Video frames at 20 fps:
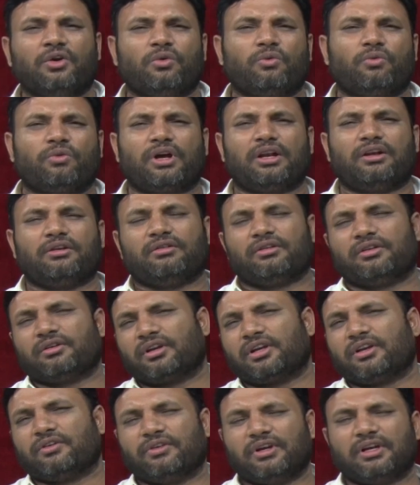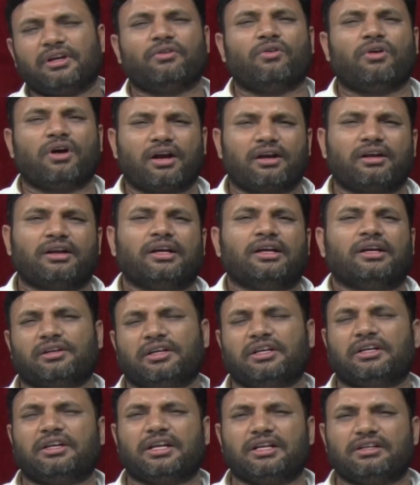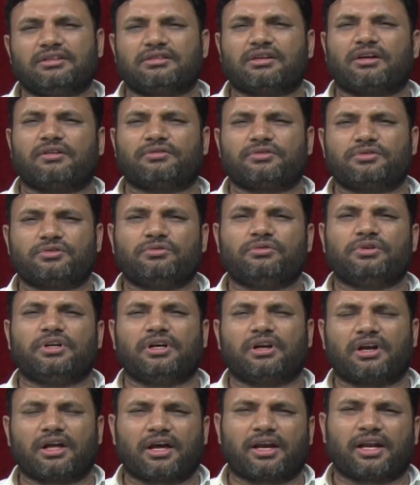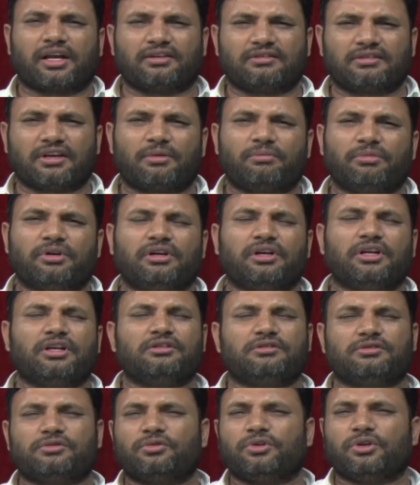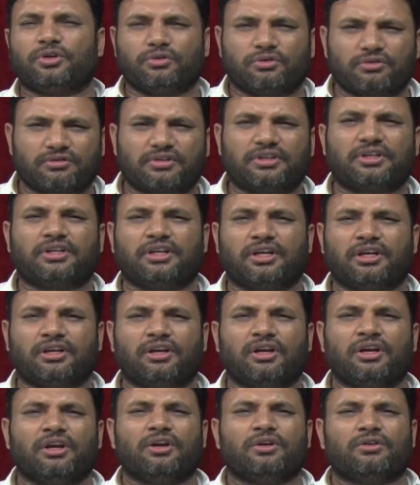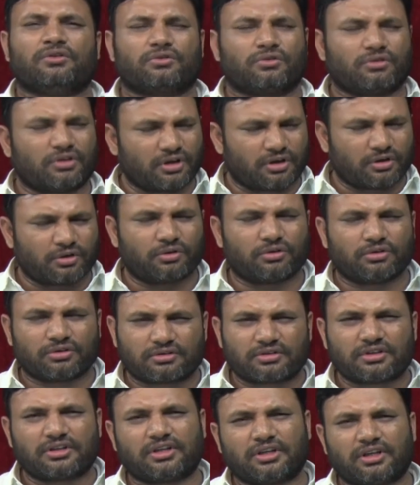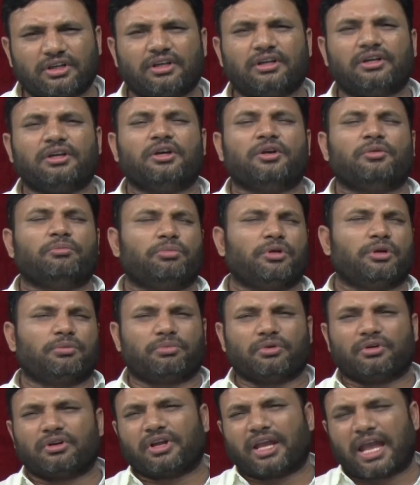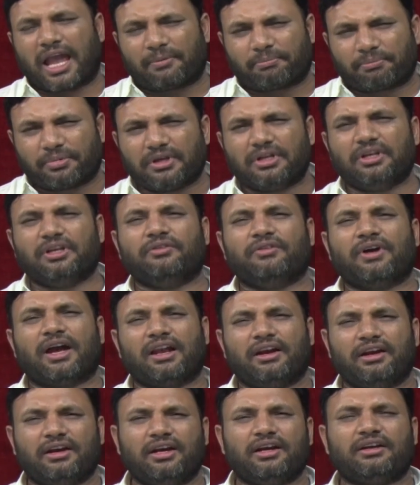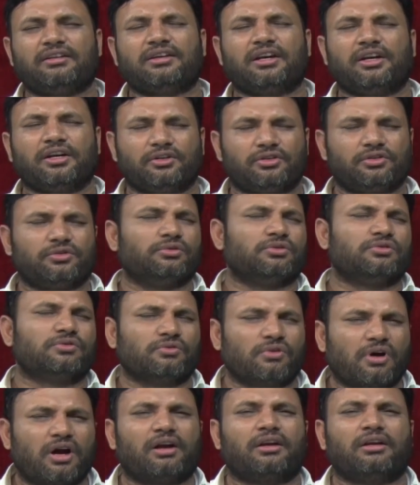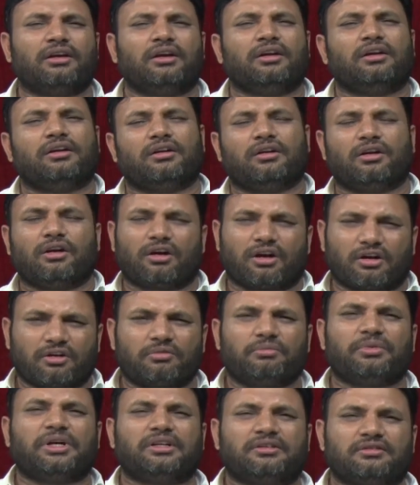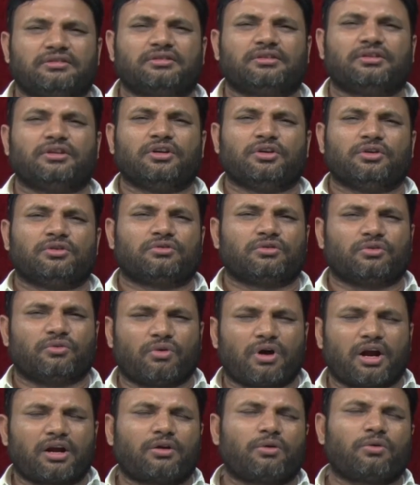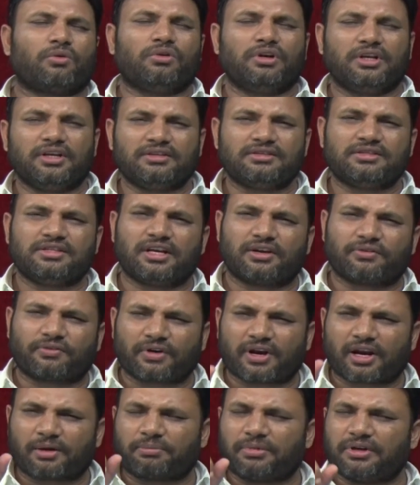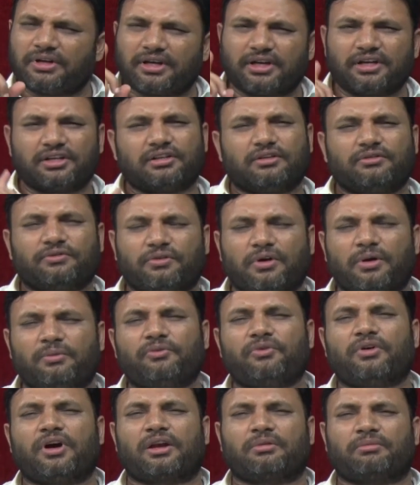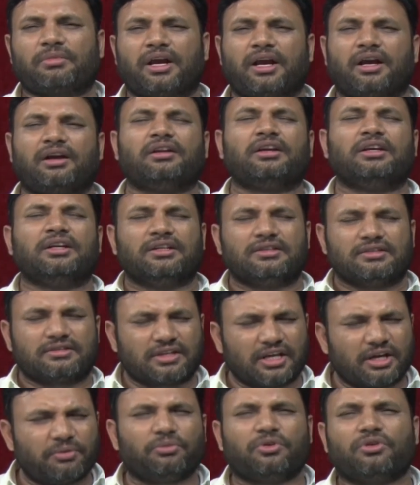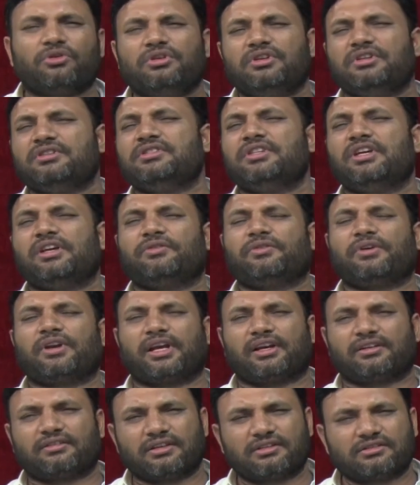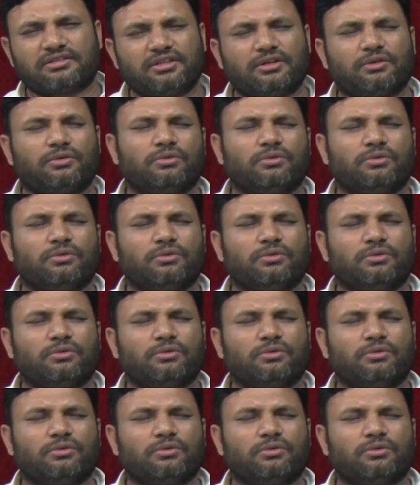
while giving what details of student or exam details to university so that university people happily validate and issues what documents. So, what rule is there for application form format? Same rule is there for XSD